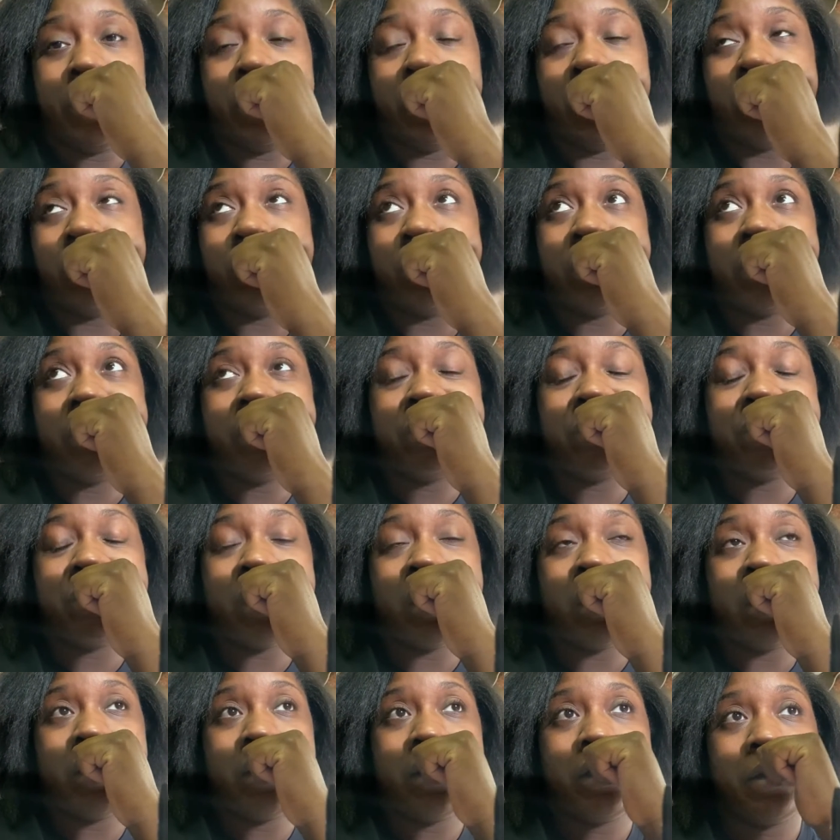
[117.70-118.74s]
with
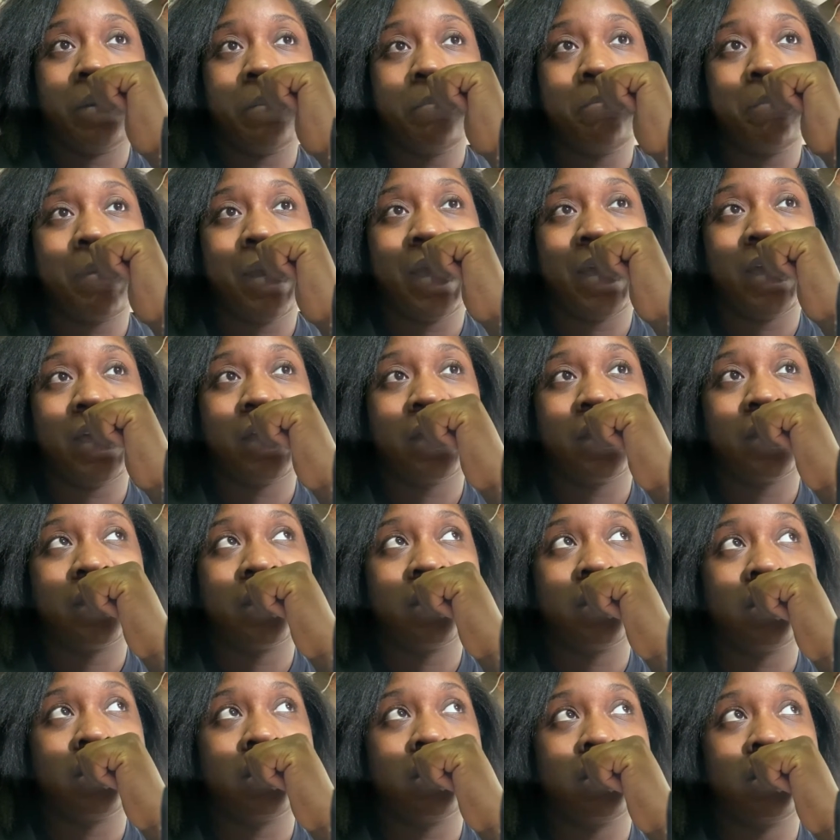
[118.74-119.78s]
MAC,
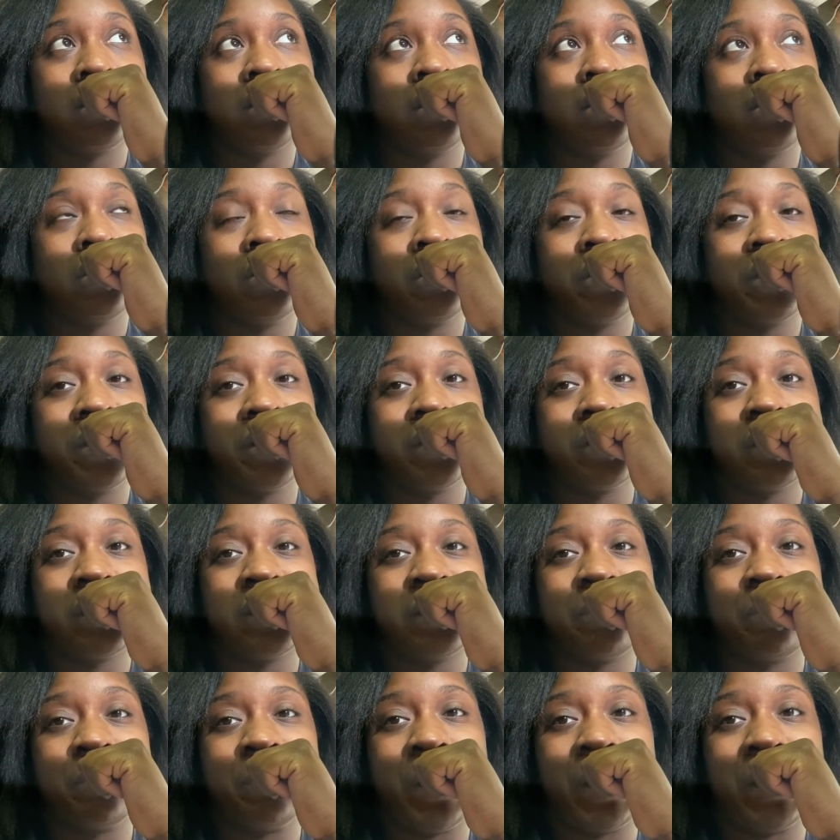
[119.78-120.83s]
their
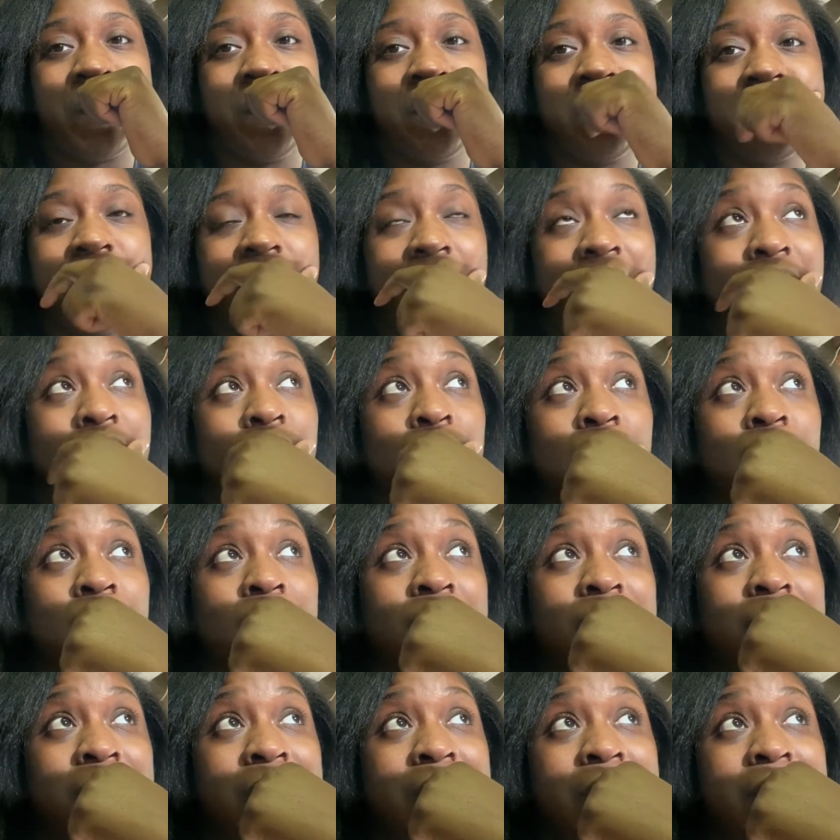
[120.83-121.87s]
spike, I don't know
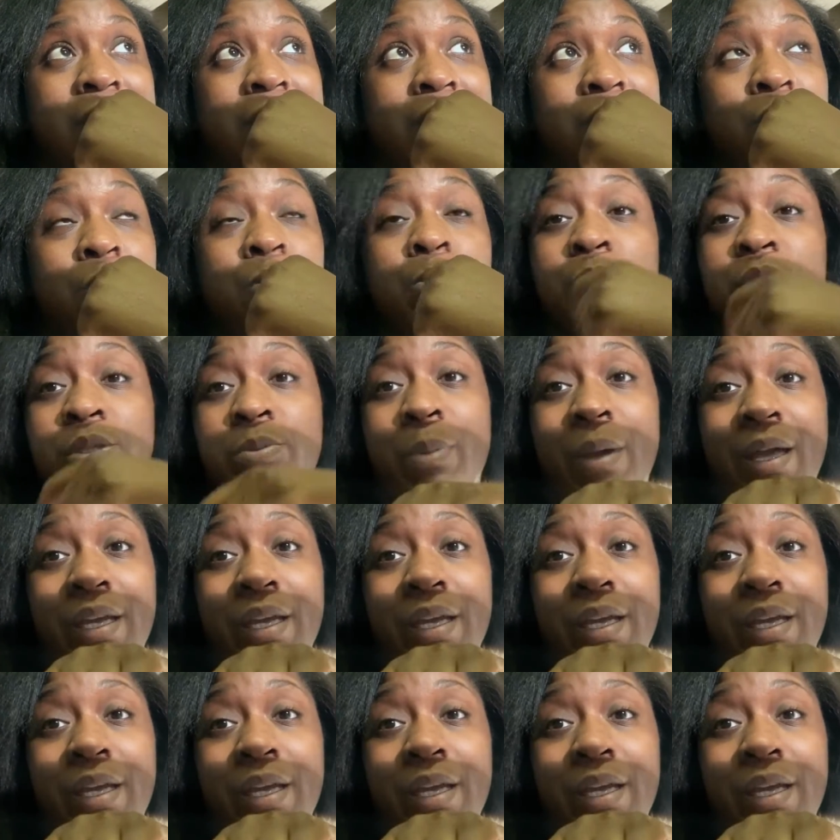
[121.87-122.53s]
if they new spike